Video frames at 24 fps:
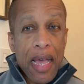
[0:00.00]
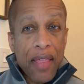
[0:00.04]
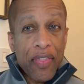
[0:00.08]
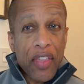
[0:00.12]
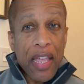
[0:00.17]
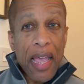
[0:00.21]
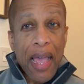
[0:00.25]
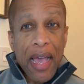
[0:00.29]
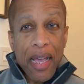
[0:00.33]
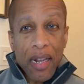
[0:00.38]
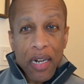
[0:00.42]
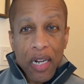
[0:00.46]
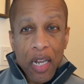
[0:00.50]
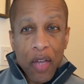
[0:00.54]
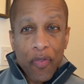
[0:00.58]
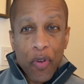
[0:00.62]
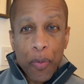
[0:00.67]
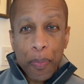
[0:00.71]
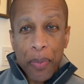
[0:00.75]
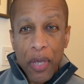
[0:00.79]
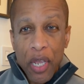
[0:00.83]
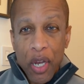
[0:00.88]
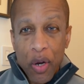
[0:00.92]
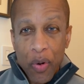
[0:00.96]
The end of
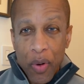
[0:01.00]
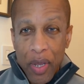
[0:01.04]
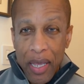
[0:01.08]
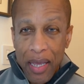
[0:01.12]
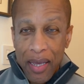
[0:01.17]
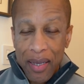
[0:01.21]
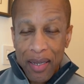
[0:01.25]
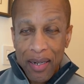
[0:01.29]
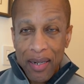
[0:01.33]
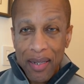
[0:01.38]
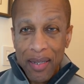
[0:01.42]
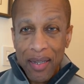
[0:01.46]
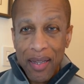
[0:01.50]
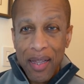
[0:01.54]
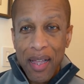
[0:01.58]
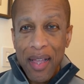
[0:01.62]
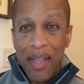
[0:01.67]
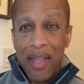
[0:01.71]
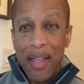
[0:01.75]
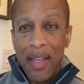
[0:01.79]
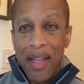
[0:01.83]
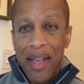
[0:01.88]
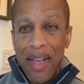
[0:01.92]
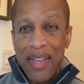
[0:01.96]
a period,
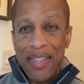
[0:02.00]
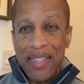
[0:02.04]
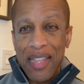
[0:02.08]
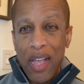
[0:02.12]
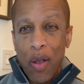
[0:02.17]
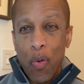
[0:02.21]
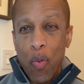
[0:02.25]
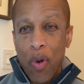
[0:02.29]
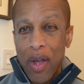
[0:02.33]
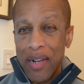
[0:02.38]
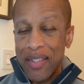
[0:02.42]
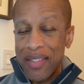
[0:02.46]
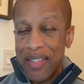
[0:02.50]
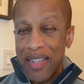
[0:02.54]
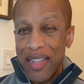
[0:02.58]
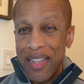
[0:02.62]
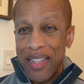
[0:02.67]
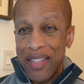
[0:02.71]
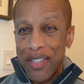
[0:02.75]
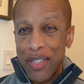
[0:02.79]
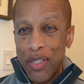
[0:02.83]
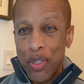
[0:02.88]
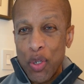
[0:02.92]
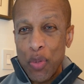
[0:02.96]
as I want
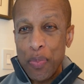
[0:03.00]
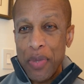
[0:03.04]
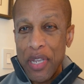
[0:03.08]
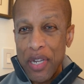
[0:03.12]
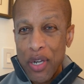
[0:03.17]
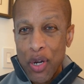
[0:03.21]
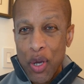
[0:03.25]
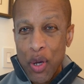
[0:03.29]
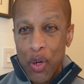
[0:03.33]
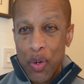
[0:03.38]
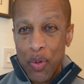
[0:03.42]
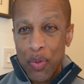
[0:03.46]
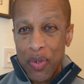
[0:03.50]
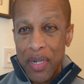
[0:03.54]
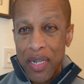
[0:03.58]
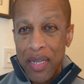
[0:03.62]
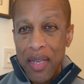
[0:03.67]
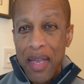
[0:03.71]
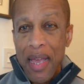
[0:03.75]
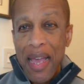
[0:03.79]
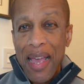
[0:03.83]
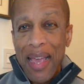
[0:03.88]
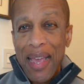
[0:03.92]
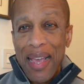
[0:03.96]
it to be known,
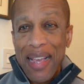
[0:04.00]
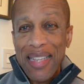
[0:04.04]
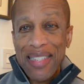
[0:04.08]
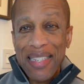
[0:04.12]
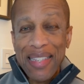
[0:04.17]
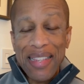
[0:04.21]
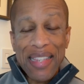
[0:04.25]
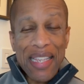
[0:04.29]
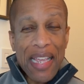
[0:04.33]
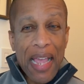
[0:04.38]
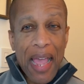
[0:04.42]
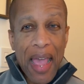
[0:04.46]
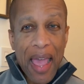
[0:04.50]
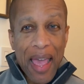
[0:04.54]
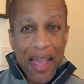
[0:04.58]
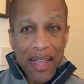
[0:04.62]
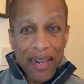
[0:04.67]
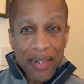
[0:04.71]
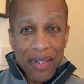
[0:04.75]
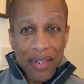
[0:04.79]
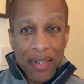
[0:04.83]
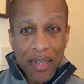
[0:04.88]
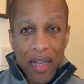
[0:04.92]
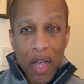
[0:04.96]
is at the
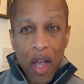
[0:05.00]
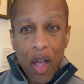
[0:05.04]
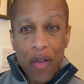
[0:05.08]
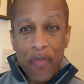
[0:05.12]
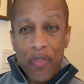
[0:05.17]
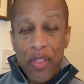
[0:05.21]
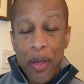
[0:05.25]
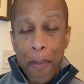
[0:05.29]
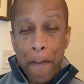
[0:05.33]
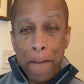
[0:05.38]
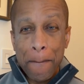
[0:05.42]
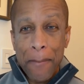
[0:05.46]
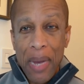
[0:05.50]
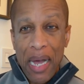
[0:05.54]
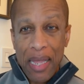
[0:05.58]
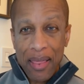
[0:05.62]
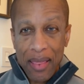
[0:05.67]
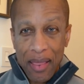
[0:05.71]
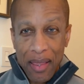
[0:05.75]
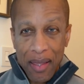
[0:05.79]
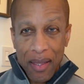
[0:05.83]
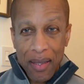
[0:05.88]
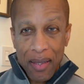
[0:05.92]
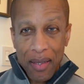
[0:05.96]
end of the
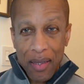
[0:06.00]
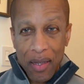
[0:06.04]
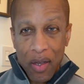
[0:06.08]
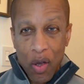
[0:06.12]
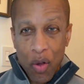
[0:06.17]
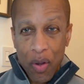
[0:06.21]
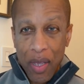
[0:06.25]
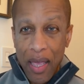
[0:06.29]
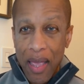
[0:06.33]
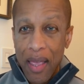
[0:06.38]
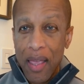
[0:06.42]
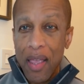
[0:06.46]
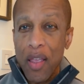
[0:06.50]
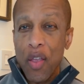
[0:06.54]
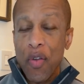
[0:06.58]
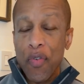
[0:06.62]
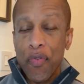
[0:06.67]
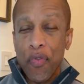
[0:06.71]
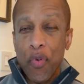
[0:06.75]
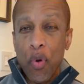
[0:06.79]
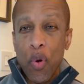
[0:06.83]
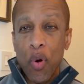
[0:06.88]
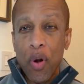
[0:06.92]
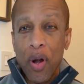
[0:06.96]
month. Okay,
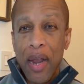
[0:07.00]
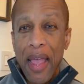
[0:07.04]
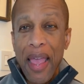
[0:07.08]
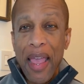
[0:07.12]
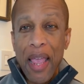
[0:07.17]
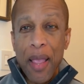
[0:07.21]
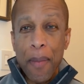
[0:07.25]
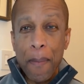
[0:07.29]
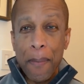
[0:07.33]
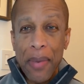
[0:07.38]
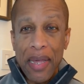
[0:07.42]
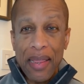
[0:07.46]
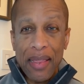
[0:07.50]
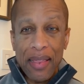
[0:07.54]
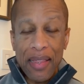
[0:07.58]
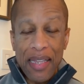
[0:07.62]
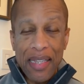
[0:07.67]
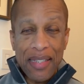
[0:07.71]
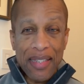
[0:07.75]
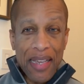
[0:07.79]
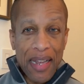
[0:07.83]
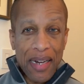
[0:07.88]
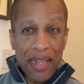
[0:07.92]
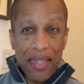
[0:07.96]
for a
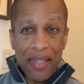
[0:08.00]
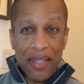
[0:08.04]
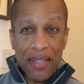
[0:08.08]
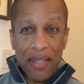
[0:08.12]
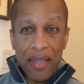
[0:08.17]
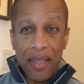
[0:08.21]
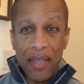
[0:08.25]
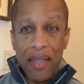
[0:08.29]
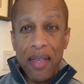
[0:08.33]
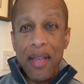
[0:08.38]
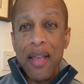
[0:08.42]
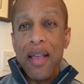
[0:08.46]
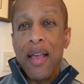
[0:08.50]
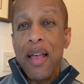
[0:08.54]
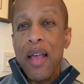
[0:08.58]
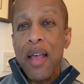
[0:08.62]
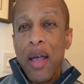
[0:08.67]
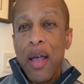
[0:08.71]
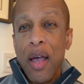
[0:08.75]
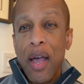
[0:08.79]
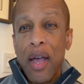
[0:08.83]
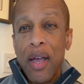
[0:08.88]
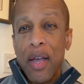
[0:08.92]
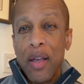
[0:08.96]
monthly tenancy.
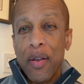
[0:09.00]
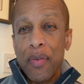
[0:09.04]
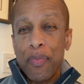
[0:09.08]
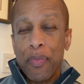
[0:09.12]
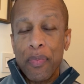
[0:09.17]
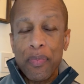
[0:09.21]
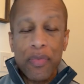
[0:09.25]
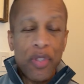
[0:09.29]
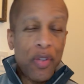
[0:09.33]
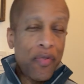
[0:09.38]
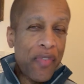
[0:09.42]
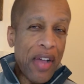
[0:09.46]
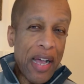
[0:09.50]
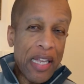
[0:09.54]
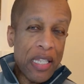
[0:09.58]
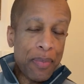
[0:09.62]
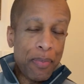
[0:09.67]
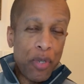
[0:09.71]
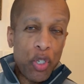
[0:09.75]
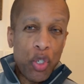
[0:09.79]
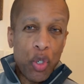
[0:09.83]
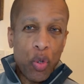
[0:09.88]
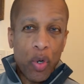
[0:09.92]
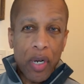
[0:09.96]
The vast
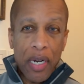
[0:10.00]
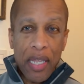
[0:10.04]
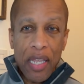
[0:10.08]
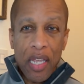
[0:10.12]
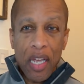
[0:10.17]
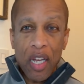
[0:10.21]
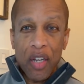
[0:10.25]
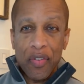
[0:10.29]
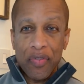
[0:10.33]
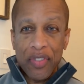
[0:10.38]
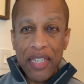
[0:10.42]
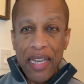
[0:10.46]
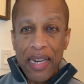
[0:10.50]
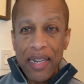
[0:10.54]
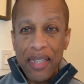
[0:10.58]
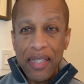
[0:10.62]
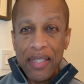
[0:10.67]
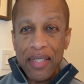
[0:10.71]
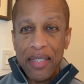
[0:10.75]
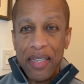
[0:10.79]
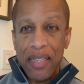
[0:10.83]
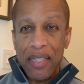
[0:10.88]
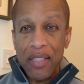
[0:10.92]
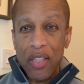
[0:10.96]
majority of
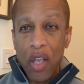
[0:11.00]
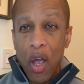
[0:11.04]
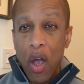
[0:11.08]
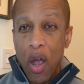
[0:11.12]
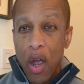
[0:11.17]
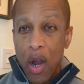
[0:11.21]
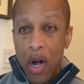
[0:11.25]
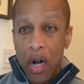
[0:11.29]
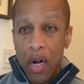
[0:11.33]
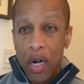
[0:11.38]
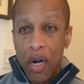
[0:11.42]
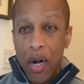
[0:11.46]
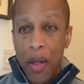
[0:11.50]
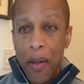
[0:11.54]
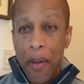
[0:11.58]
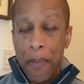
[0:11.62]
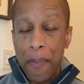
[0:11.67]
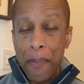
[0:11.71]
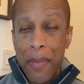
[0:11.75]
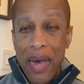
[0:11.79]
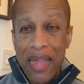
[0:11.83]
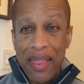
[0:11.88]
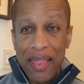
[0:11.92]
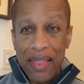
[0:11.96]
tenancies are
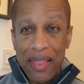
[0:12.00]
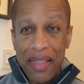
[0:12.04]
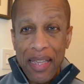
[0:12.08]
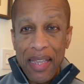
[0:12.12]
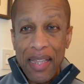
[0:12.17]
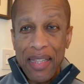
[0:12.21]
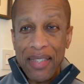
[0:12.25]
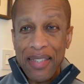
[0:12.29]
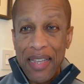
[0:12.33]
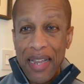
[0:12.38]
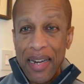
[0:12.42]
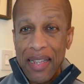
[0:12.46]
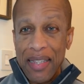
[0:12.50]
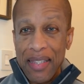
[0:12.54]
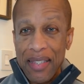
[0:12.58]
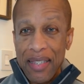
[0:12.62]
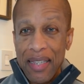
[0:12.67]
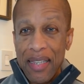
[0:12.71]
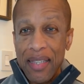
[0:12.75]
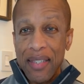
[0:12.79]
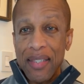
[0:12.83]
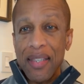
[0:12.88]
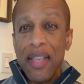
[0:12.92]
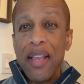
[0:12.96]
monthly
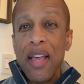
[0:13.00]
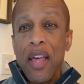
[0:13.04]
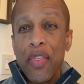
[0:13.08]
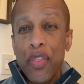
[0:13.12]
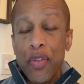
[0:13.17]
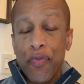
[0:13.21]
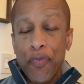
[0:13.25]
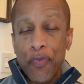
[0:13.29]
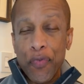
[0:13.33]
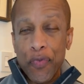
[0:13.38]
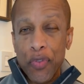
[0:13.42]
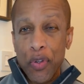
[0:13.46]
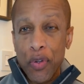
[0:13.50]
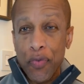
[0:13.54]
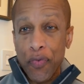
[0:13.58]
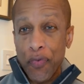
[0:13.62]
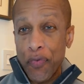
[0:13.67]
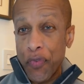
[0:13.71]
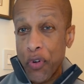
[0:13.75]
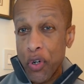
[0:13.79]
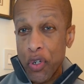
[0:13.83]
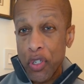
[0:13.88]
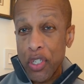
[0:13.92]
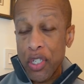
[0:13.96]
tenancies. The
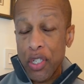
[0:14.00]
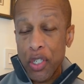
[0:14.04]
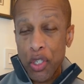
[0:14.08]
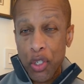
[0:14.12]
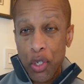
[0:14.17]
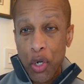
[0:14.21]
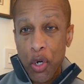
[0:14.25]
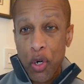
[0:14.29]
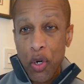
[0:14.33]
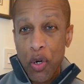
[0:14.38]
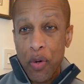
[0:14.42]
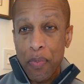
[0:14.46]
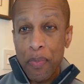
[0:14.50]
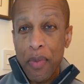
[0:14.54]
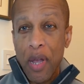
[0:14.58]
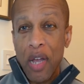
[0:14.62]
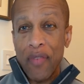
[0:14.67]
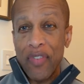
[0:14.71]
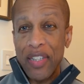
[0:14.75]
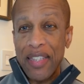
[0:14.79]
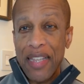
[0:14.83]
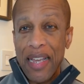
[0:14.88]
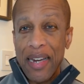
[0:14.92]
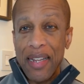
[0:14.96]
first term
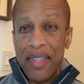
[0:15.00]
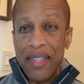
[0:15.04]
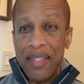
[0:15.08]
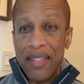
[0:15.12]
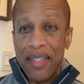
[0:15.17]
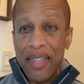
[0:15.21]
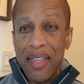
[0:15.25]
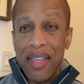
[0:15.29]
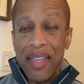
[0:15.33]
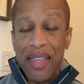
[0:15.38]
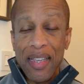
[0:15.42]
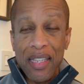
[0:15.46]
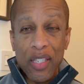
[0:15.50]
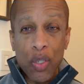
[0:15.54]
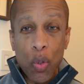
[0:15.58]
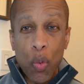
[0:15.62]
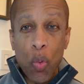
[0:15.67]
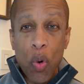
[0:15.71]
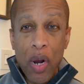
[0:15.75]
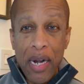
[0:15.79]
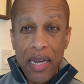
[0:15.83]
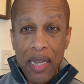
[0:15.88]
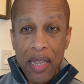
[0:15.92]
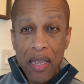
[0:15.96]
of a tenancy is
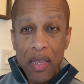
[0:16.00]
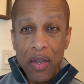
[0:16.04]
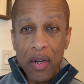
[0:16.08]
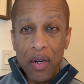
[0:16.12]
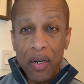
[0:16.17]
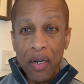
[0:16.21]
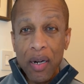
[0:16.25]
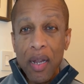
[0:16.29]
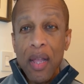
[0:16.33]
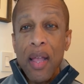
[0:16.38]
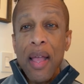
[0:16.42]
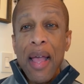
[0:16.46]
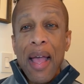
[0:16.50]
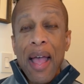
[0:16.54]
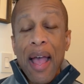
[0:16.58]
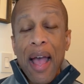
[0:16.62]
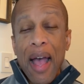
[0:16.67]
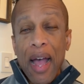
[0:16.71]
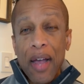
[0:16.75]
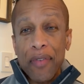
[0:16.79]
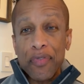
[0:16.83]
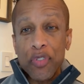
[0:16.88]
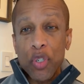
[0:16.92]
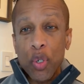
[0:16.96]
1 year,
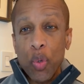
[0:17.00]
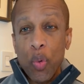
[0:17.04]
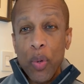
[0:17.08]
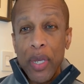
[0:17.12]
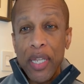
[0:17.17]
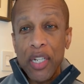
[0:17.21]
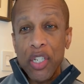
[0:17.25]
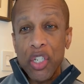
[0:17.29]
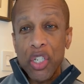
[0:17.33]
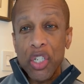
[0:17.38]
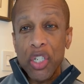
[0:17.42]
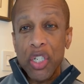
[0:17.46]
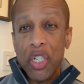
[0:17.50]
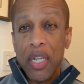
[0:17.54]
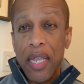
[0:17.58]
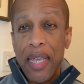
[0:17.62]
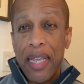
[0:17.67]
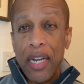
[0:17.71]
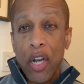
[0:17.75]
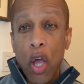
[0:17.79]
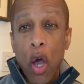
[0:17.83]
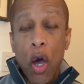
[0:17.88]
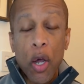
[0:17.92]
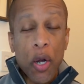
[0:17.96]
after which
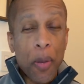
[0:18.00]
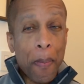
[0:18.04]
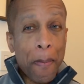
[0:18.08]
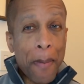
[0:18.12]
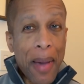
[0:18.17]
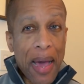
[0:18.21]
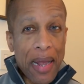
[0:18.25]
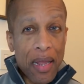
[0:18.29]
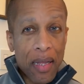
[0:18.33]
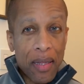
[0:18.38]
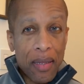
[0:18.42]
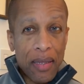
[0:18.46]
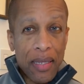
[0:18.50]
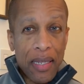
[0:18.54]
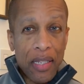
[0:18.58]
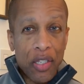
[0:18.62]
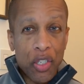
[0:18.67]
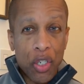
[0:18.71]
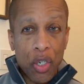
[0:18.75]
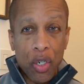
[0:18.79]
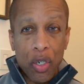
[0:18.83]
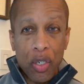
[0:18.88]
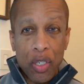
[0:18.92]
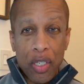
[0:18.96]
it automatically
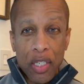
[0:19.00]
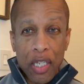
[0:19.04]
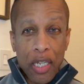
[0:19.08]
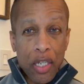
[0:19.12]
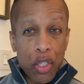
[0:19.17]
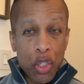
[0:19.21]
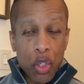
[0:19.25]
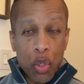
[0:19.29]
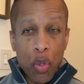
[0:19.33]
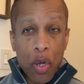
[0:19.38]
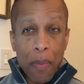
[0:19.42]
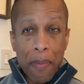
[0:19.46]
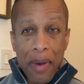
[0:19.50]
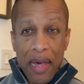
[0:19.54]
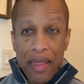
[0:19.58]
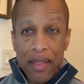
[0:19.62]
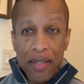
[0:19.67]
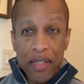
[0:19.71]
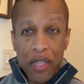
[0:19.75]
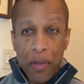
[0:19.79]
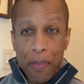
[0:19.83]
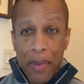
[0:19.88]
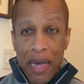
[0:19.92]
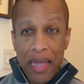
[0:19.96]
turns into a
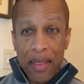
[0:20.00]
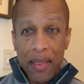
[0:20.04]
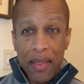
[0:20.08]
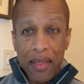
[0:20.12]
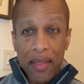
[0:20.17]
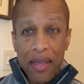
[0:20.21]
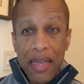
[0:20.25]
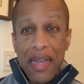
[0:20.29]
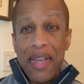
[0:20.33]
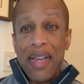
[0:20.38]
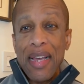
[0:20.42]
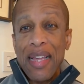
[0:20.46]
month to month.